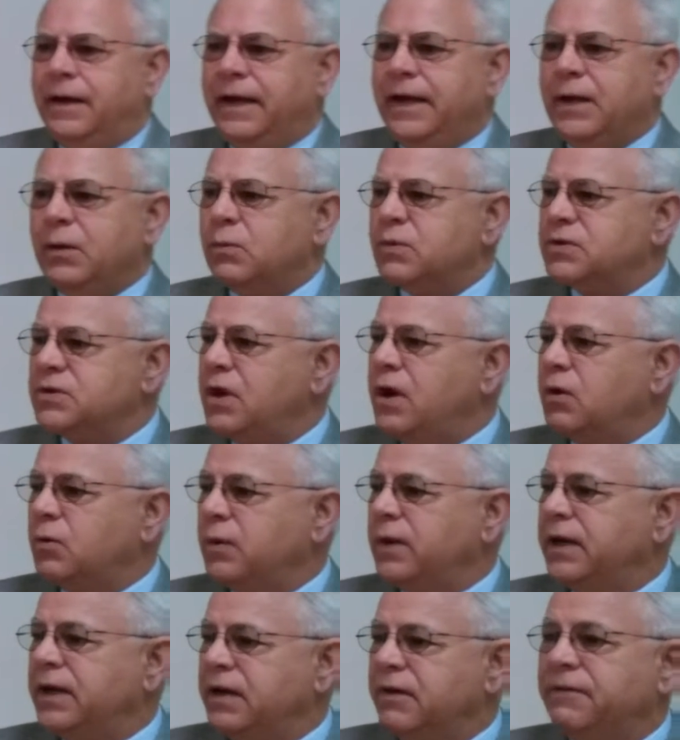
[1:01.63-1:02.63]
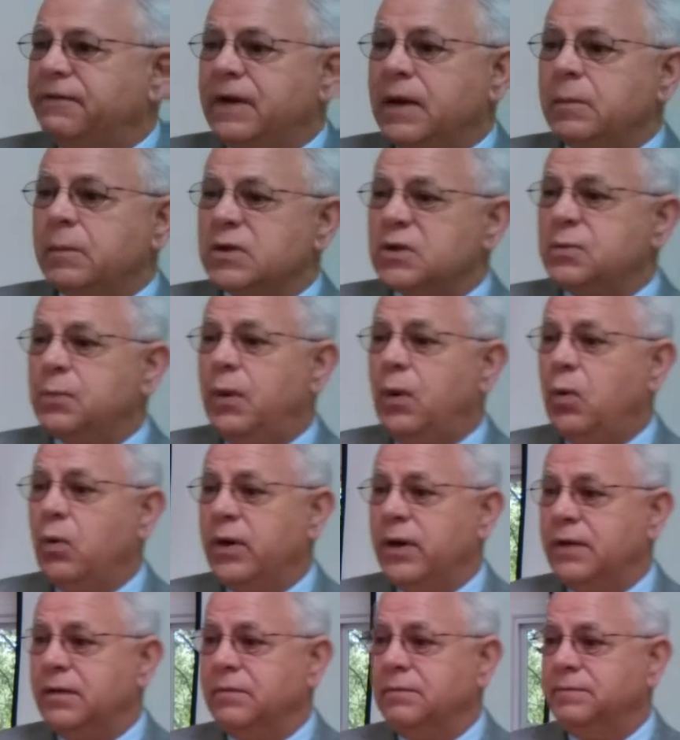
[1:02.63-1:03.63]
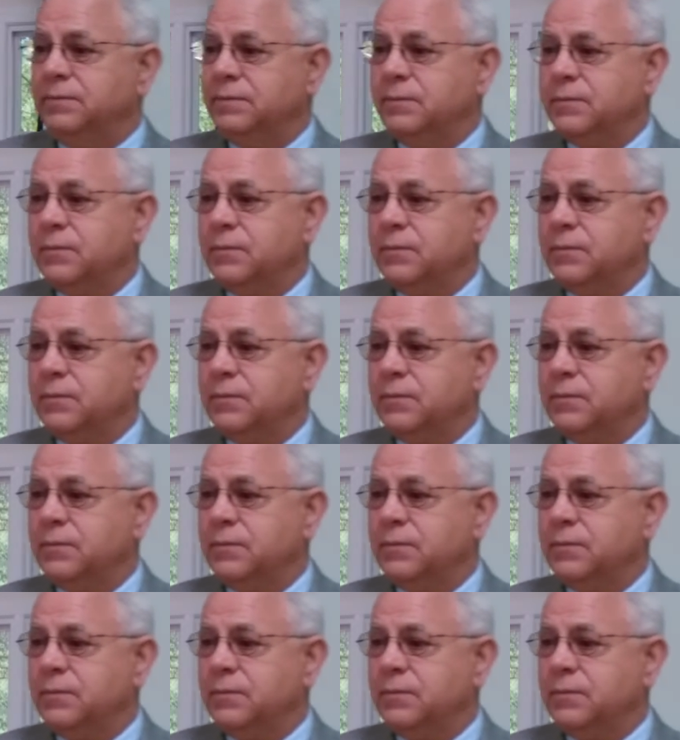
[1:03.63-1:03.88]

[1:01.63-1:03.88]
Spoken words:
He was already a famous poet